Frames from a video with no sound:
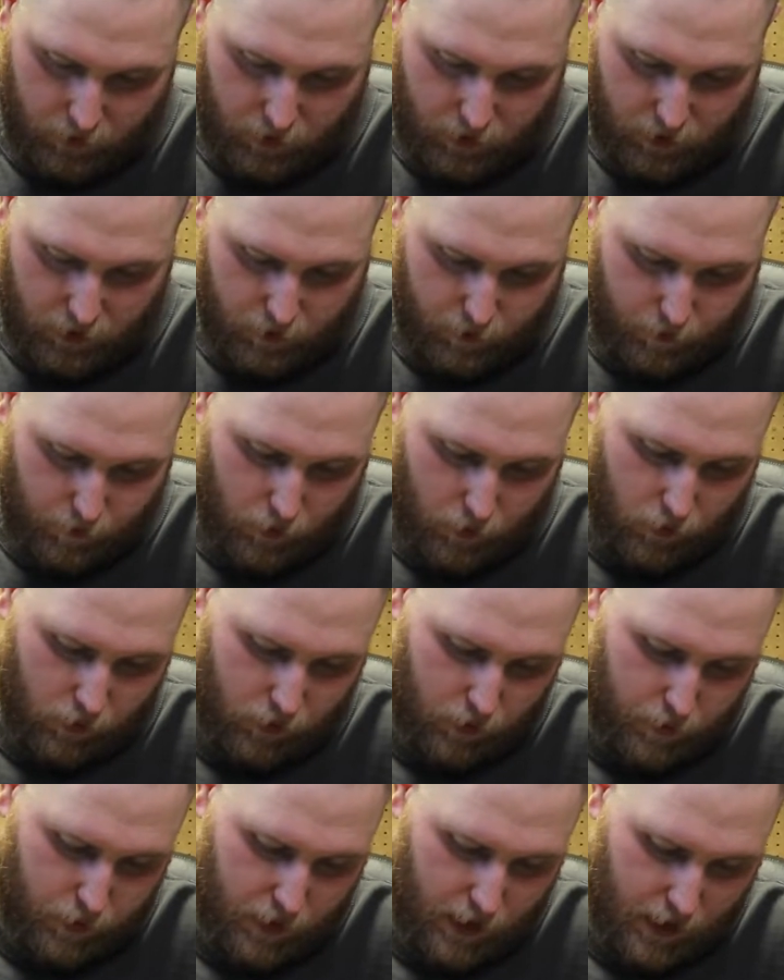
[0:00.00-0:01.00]
and I just
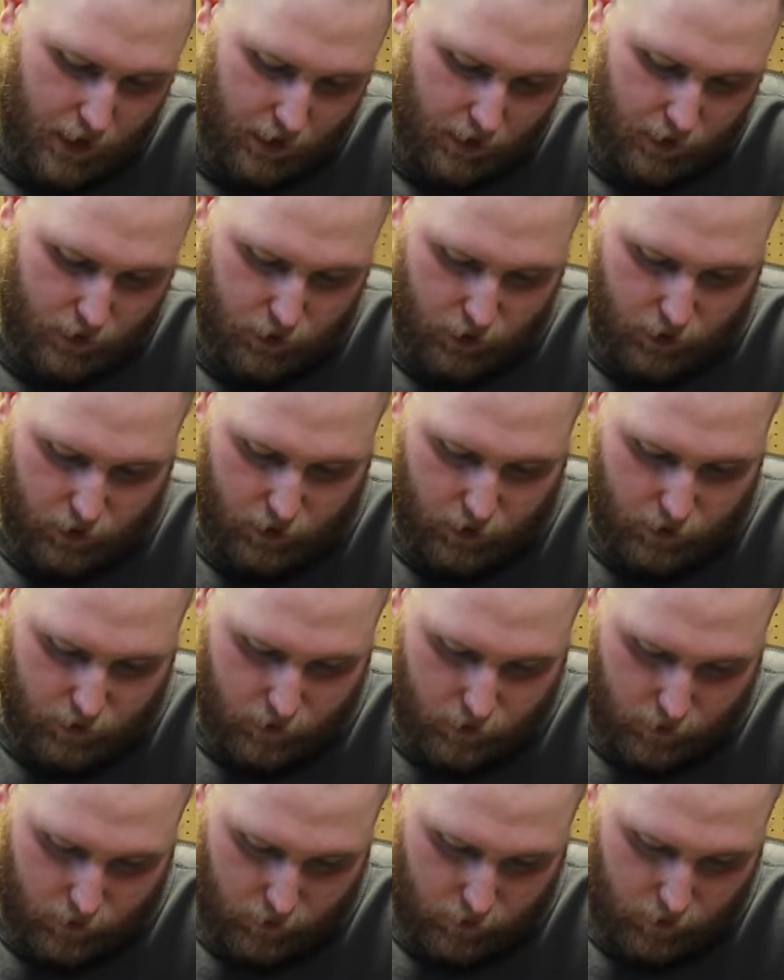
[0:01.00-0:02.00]
broke the package
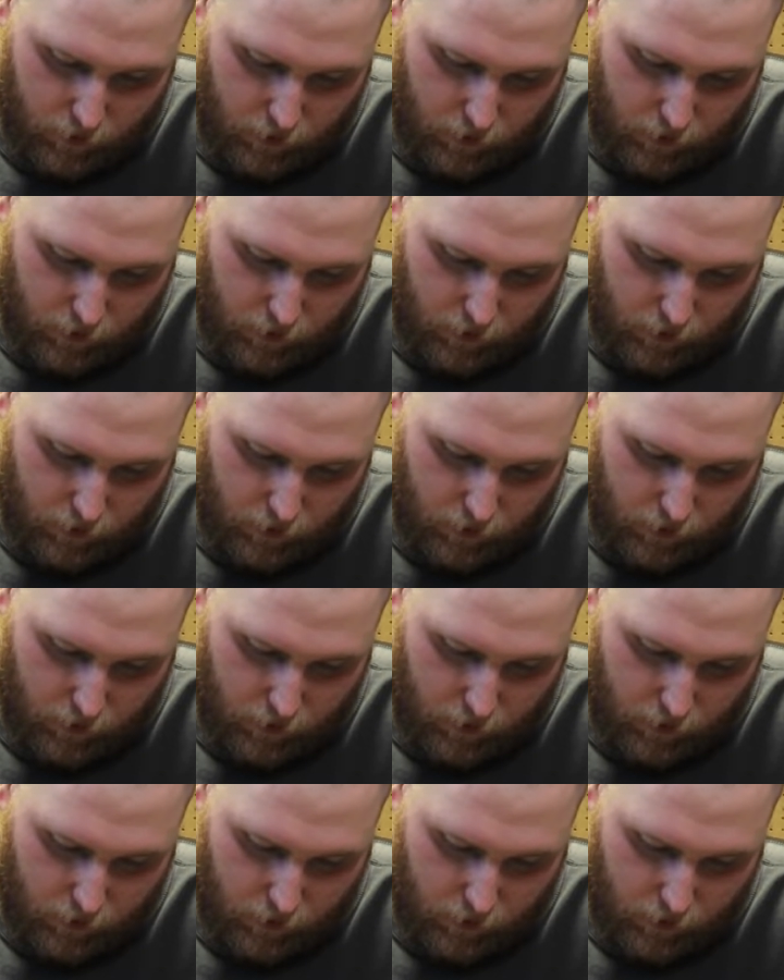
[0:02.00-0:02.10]
because,